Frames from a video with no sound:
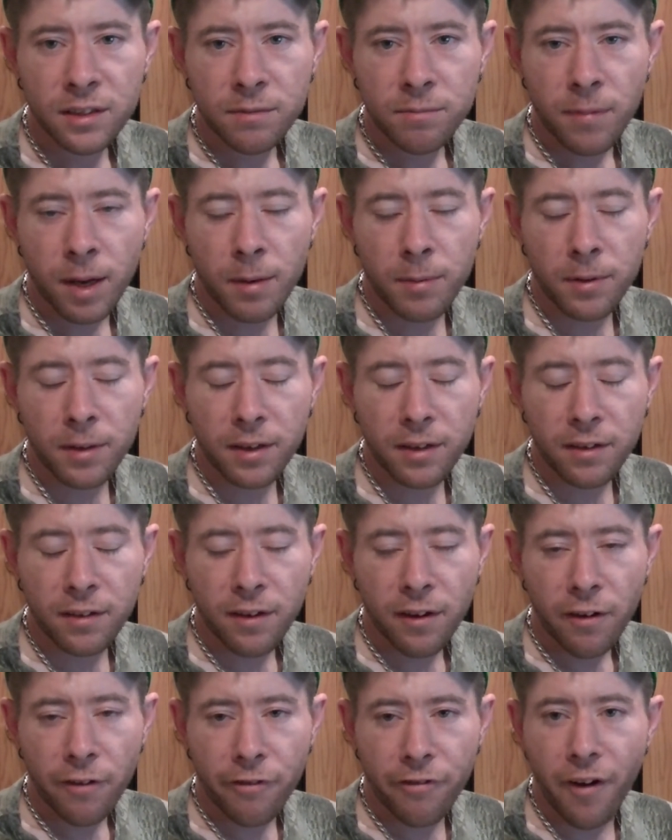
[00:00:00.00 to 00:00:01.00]
maybe
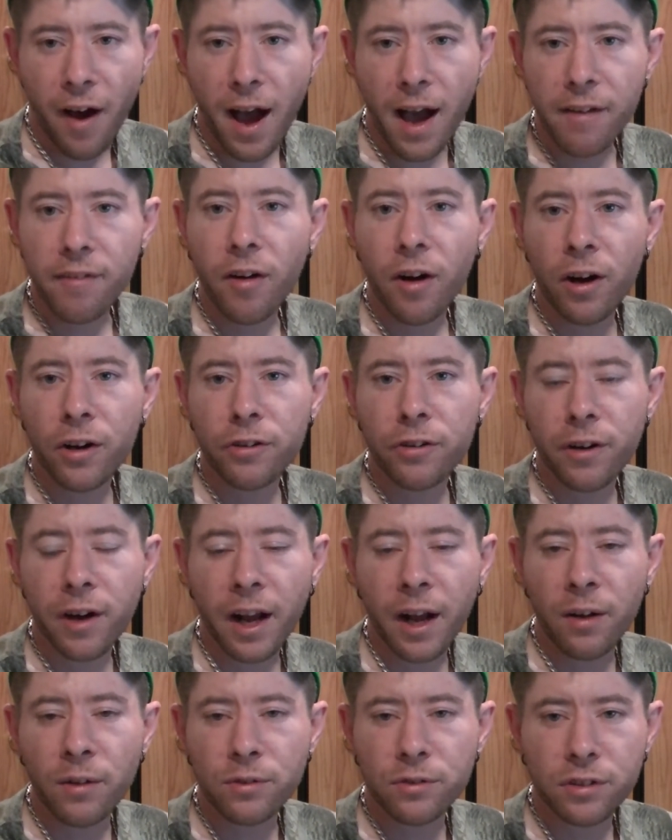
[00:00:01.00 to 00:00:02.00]
500
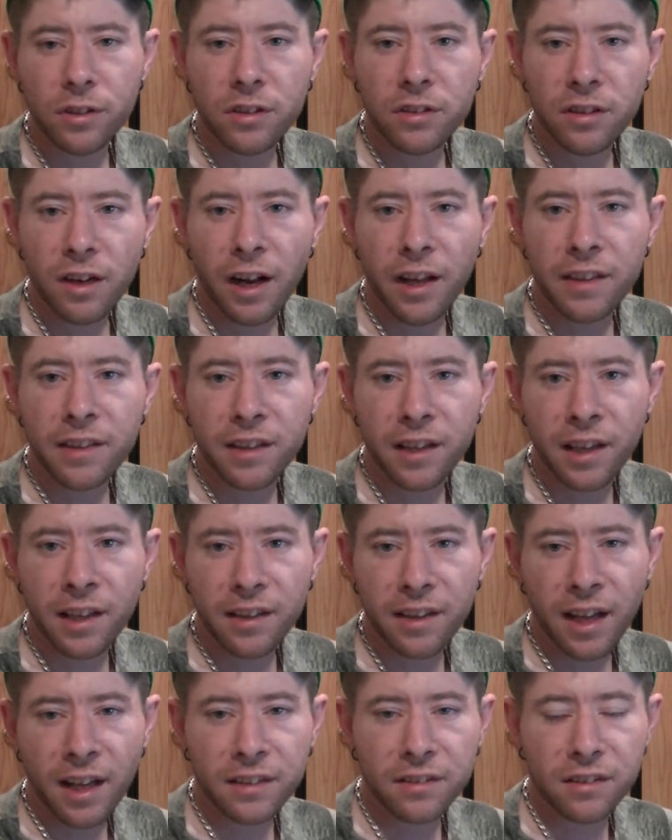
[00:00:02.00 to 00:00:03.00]
ounces and I
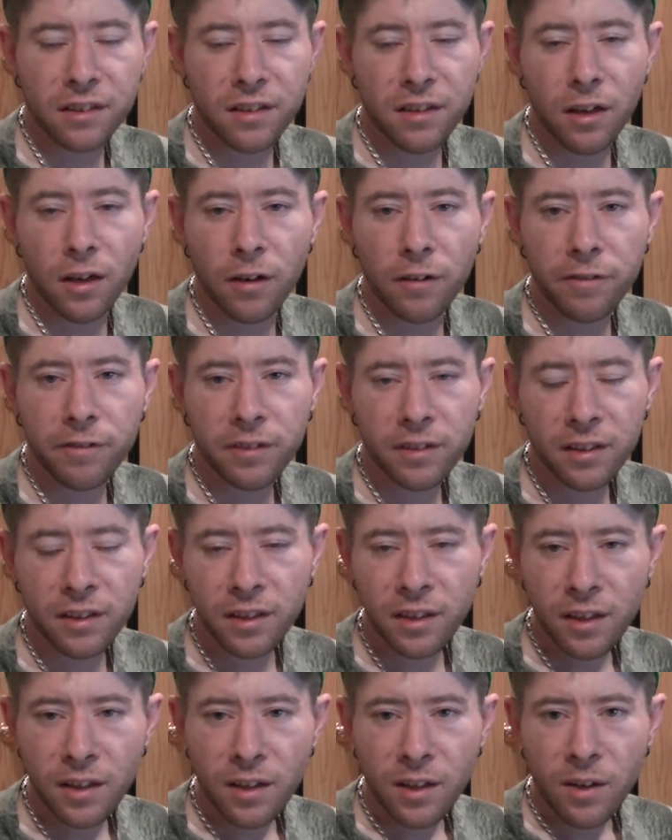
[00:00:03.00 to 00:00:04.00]
think that's enough?
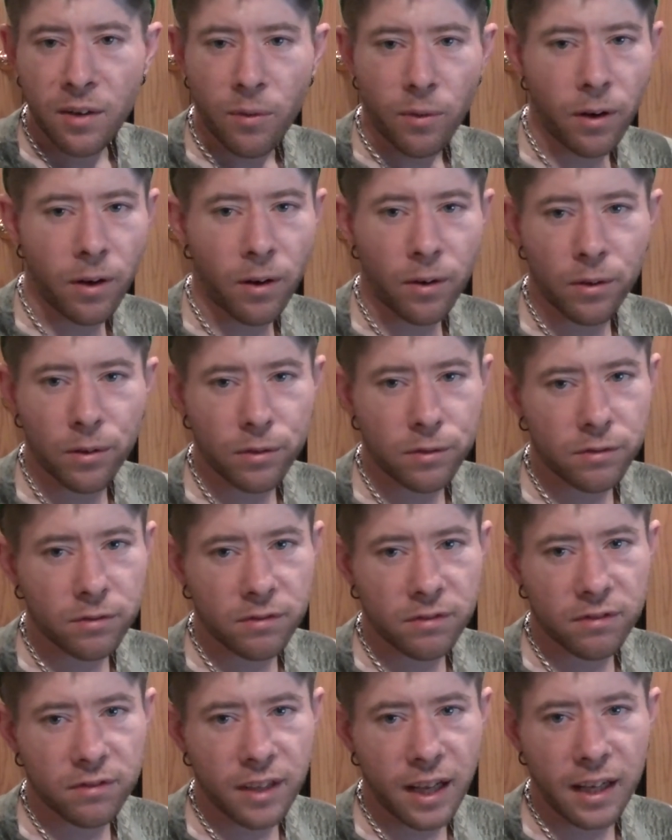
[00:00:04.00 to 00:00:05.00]
Well,
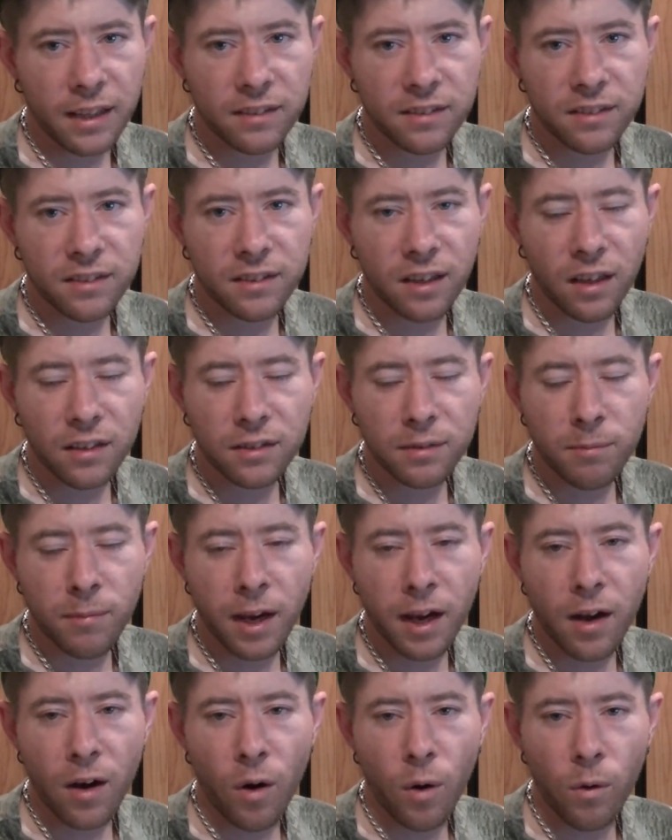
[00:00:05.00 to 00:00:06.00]
that doesn't
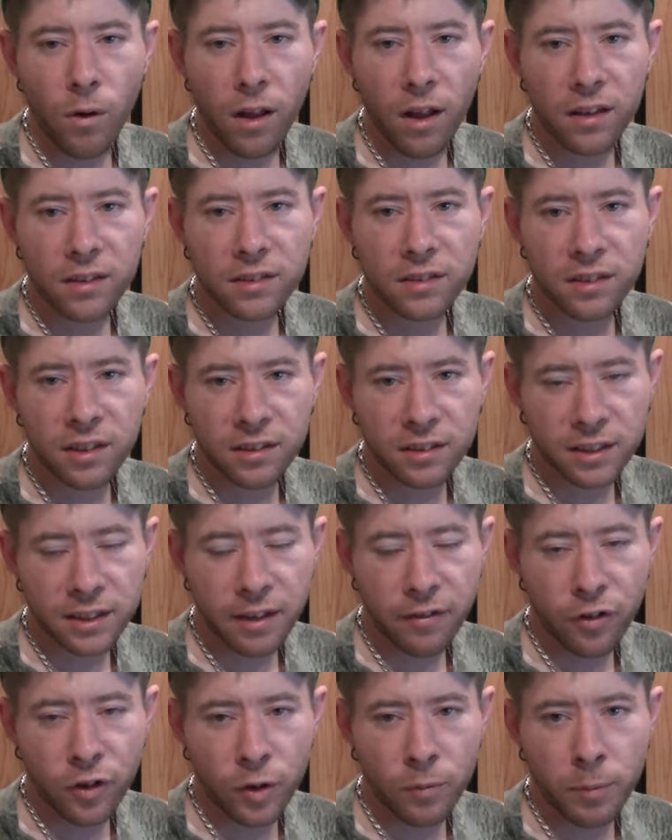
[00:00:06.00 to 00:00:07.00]
make a whole lot of sense, because
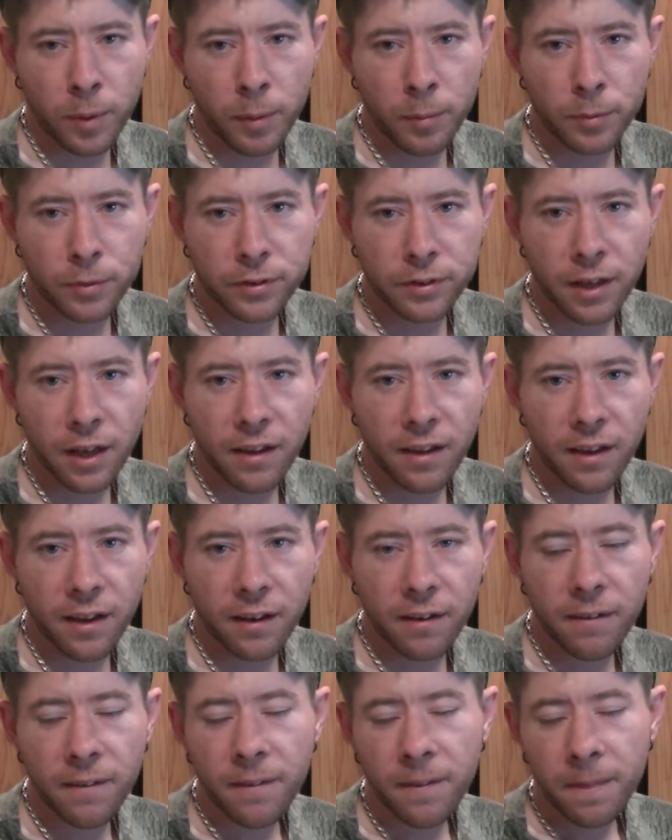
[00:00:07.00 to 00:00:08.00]
I've heard people say
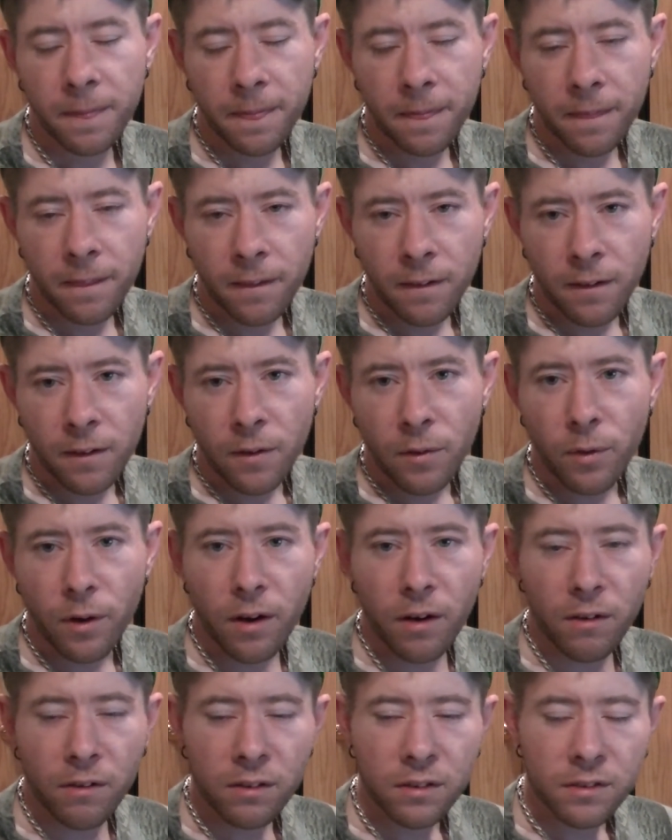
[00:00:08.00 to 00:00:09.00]
that.
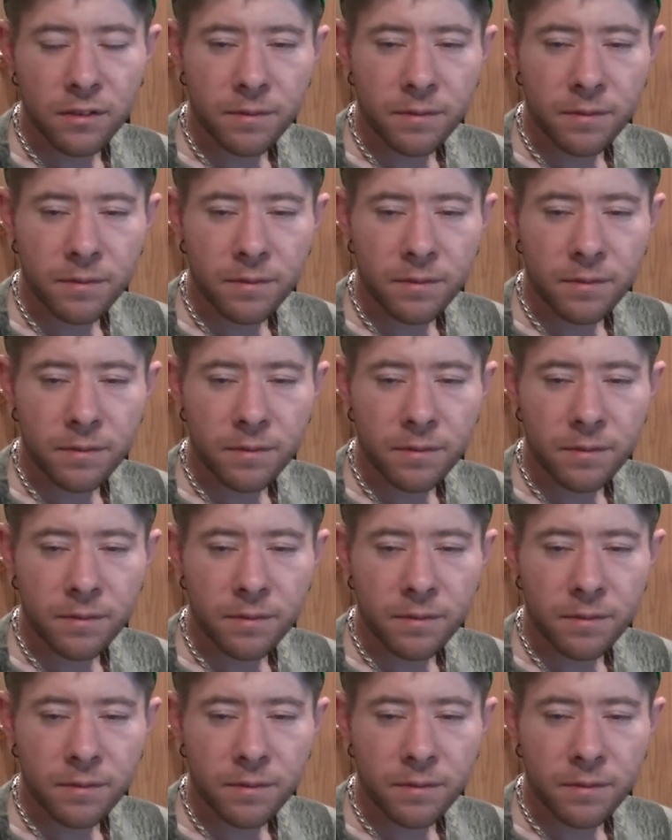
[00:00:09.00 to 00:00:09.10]
Well,